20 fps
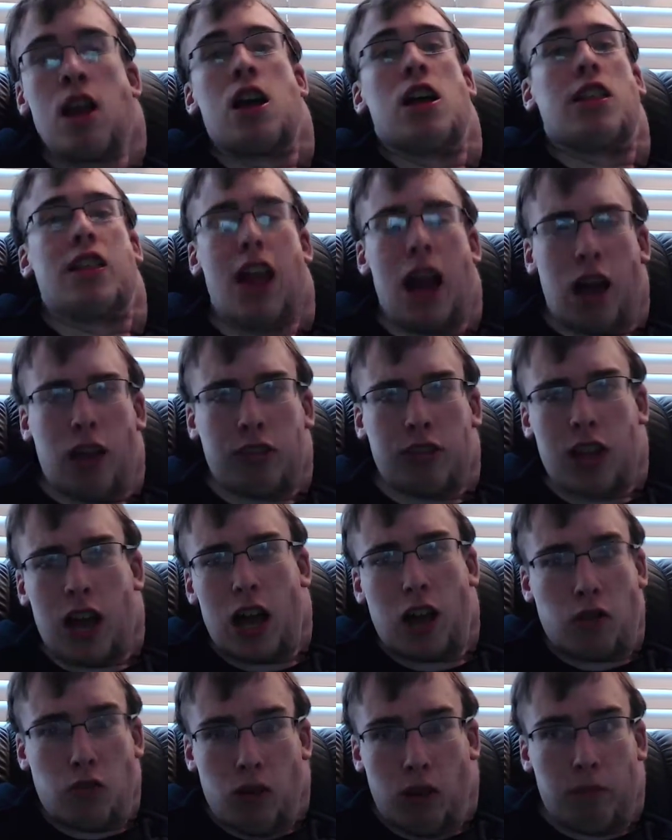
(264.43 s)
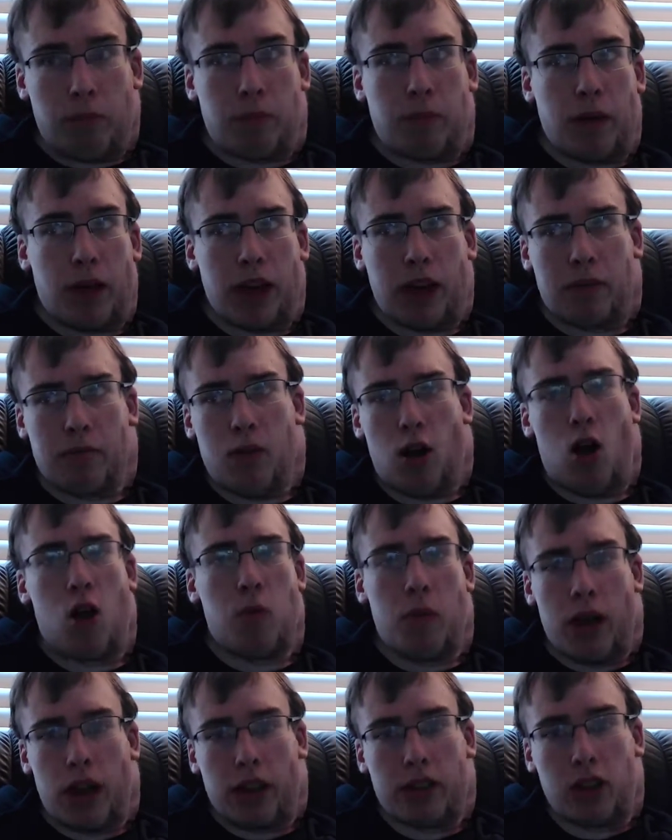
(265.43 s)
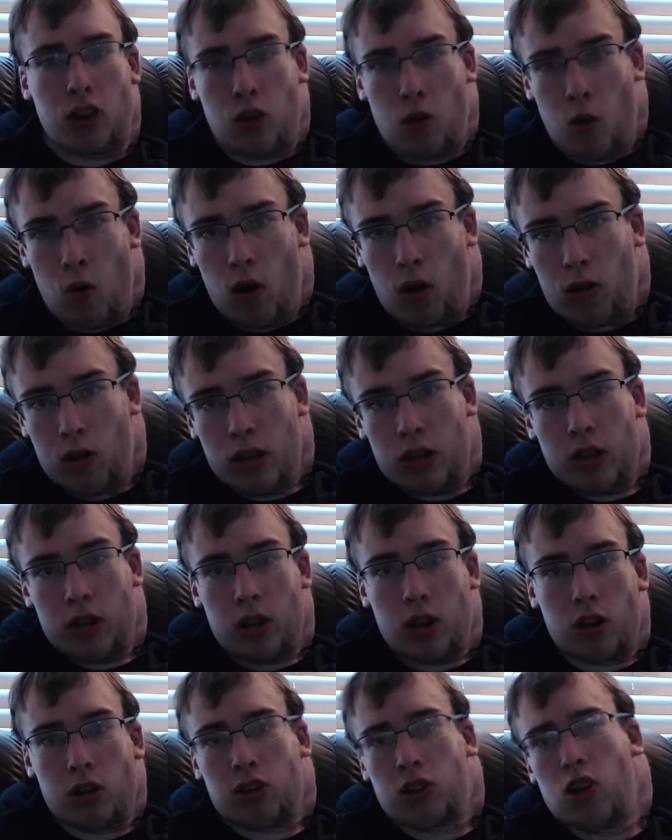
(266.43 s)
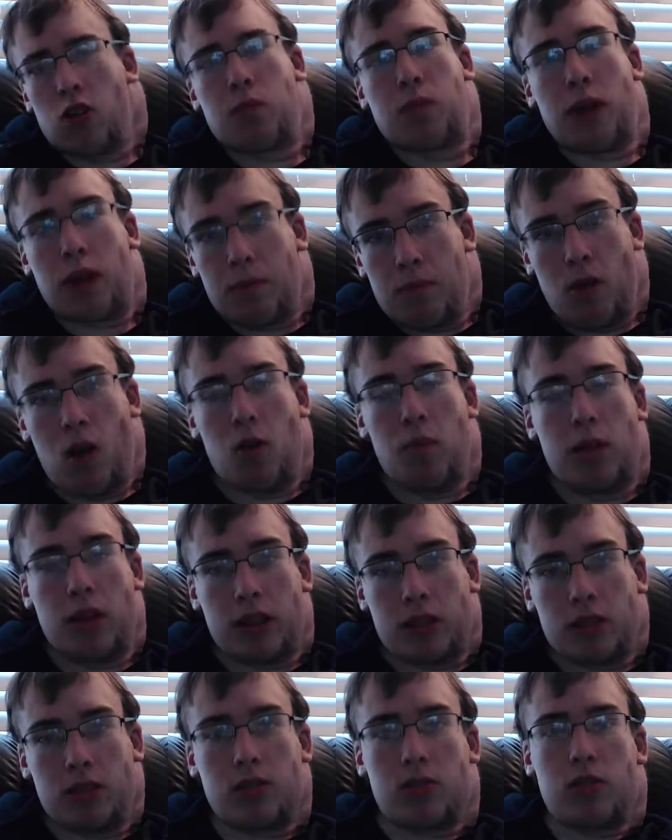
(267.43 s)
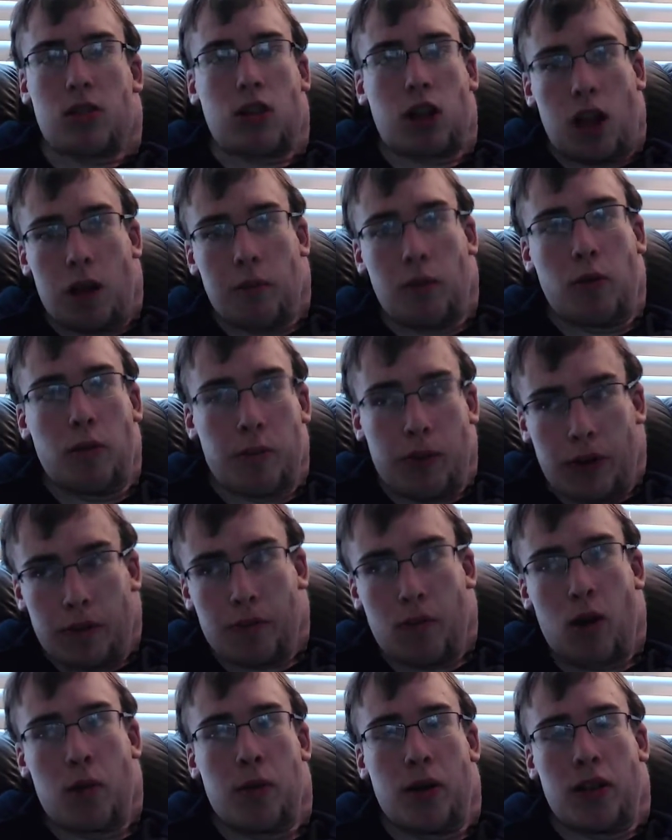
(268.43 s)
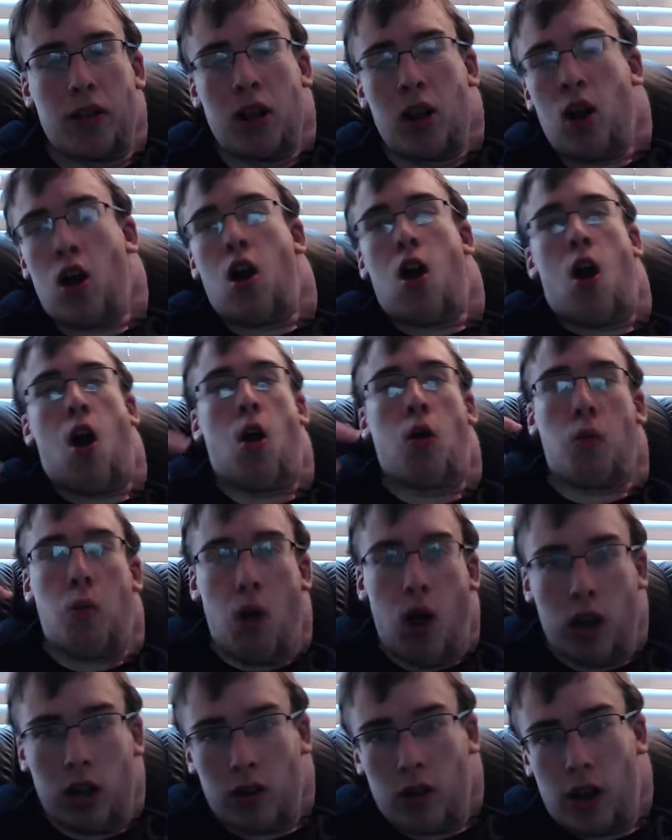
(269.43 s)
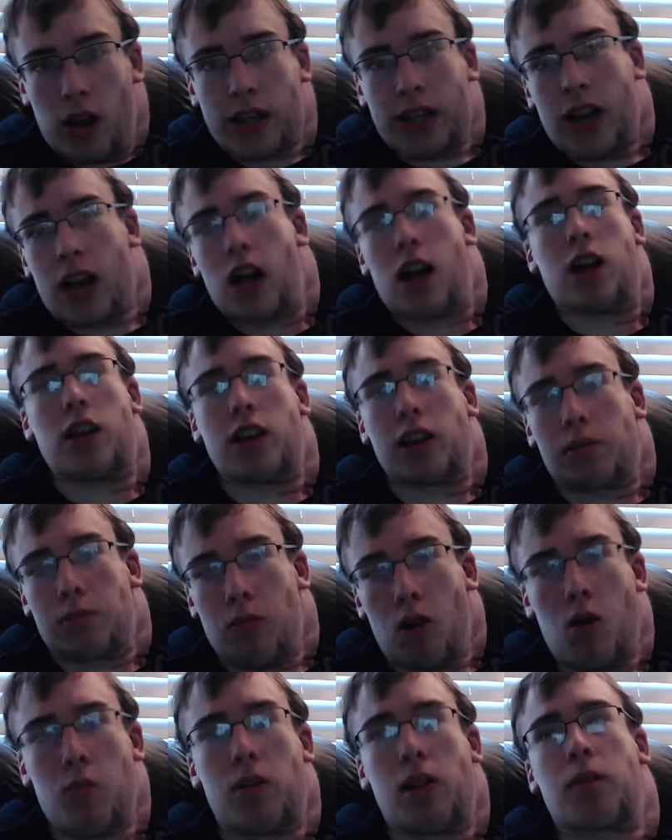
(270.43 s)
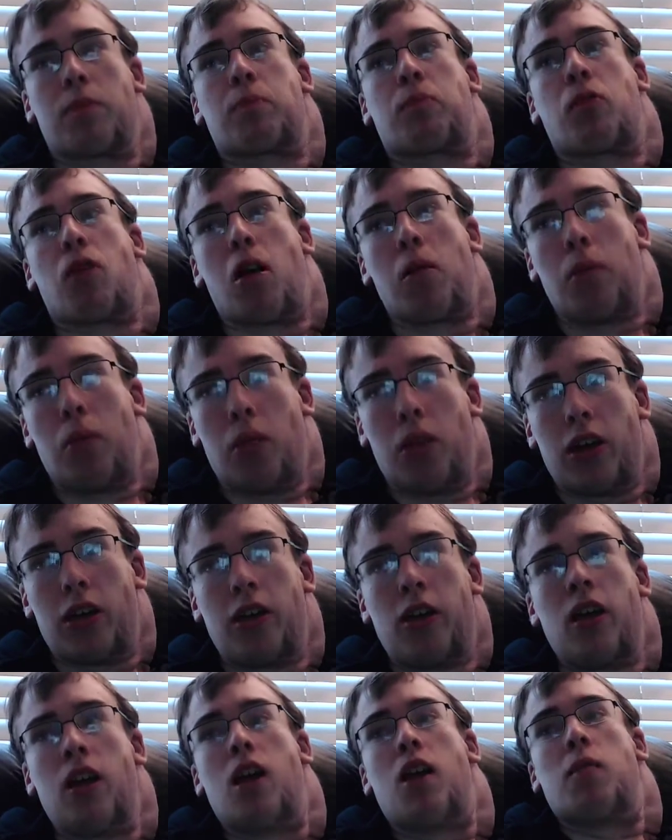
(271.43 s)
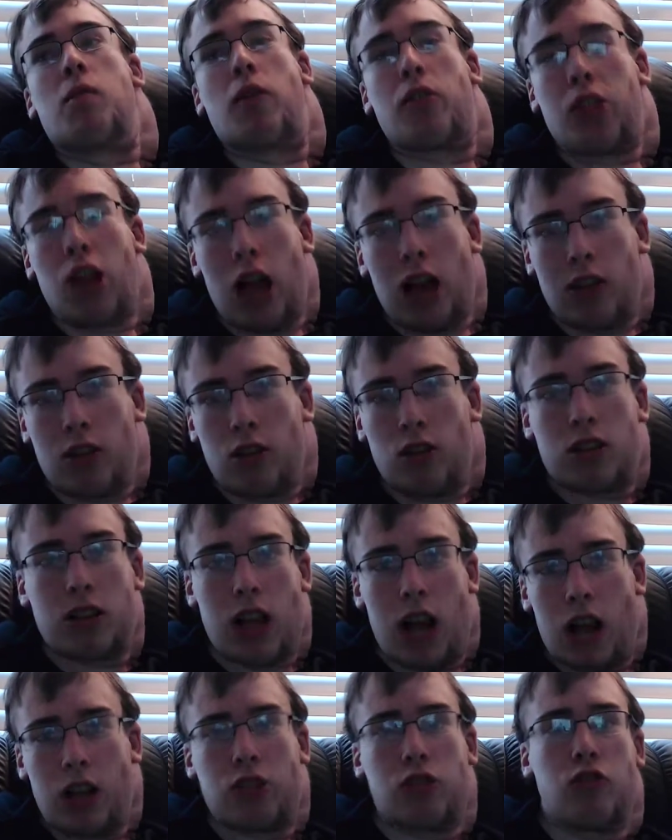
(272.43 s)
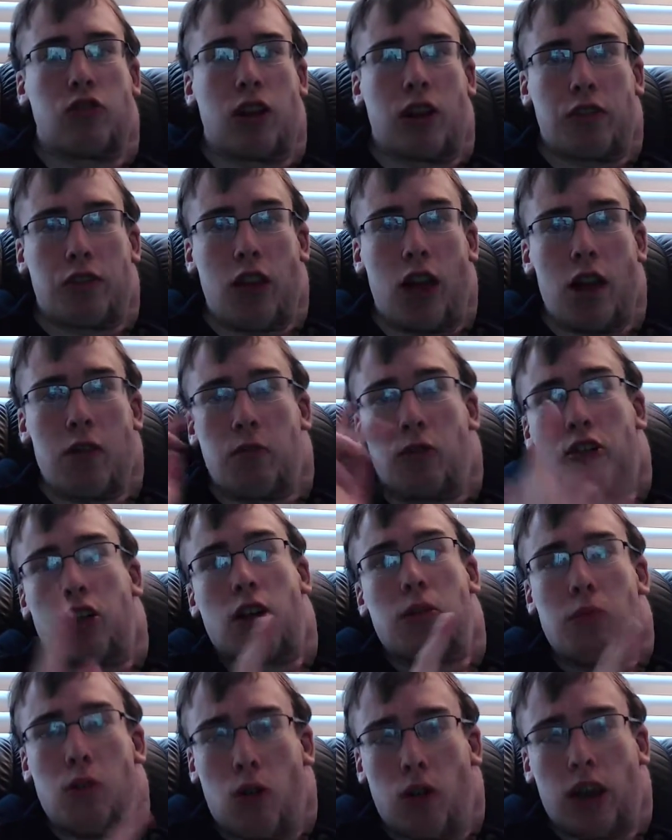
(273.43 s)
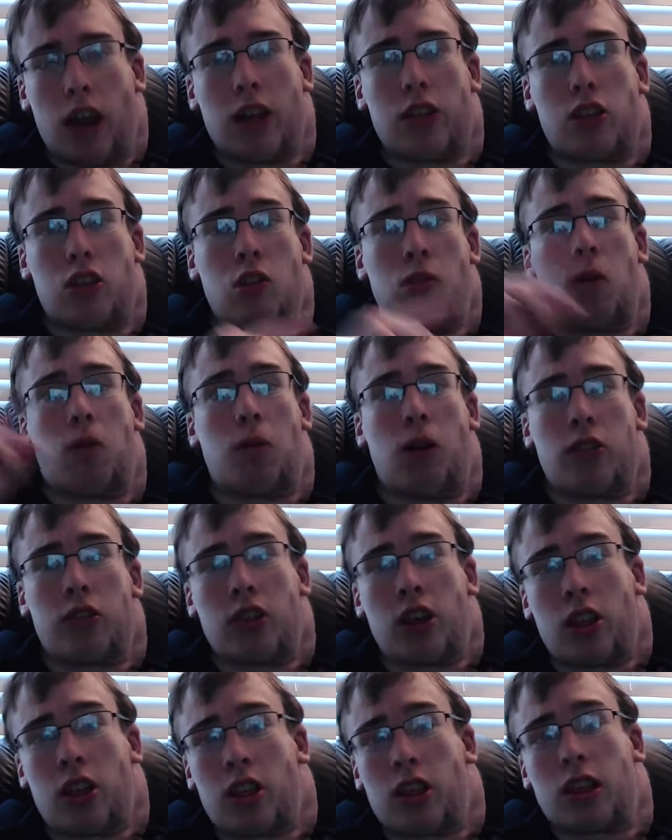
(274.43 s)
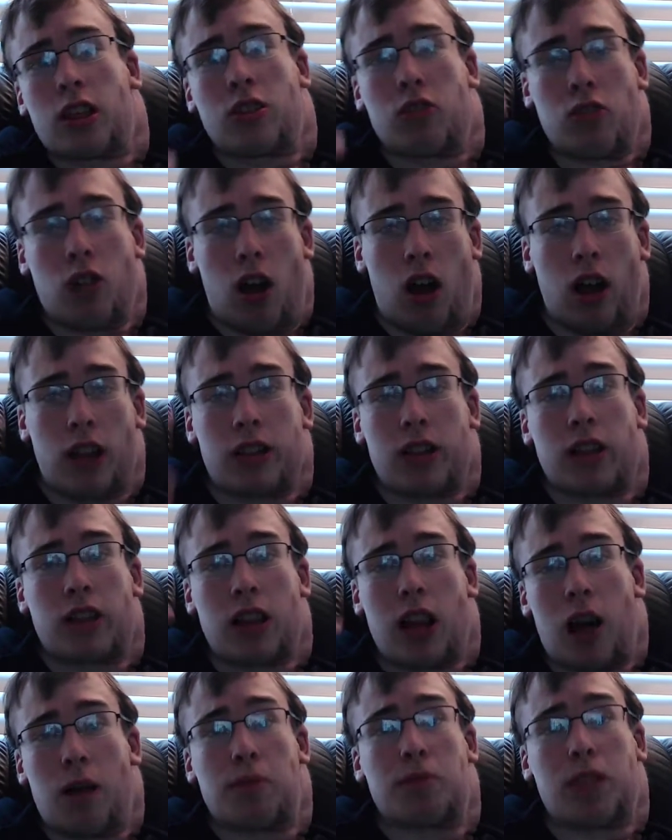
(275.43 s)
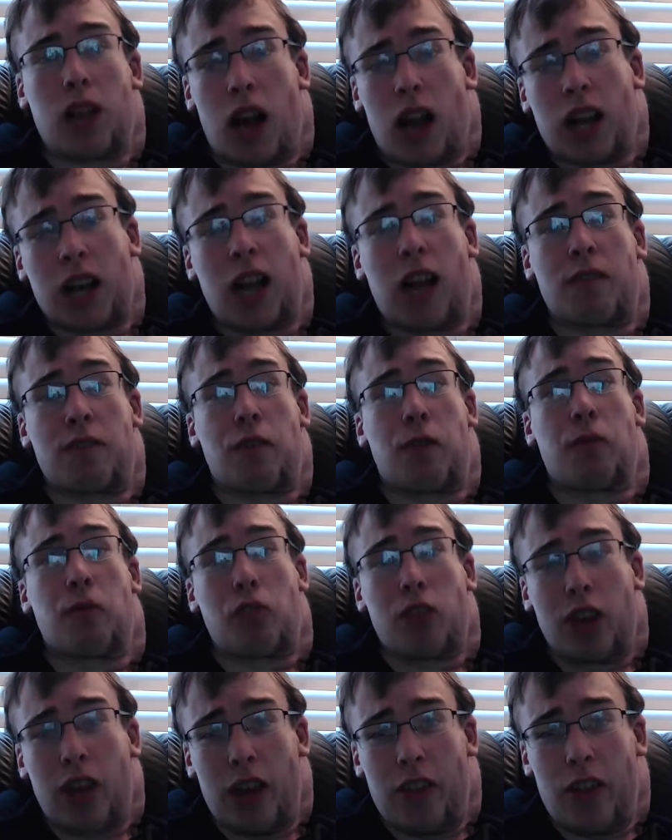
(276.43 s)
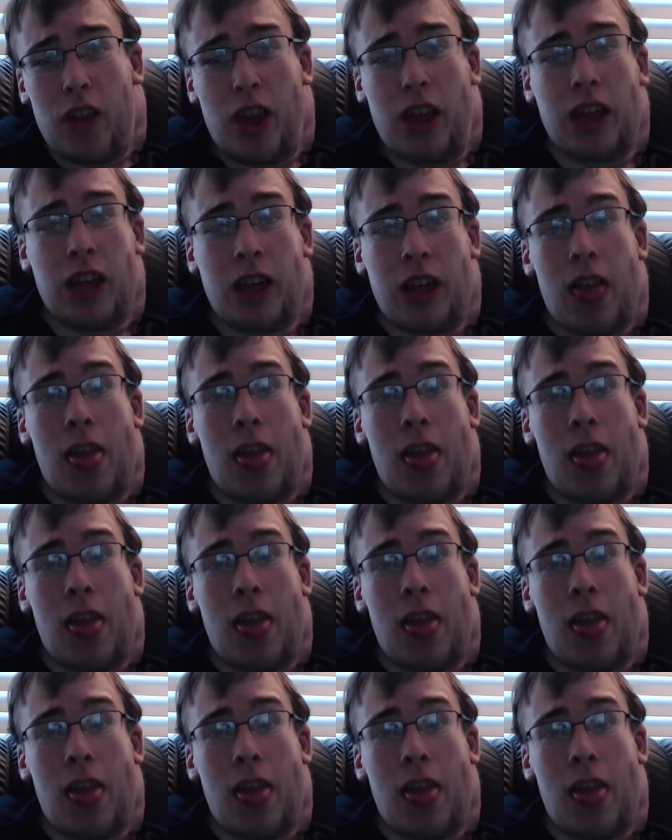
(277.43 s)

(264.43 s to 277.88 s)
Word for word: Now Sakura's big moment is of course her two big moments, couple big moments, are one her iconic moment is probably besides her Sasori fight, which I will get to, when she tried to stop Sakura from leaving.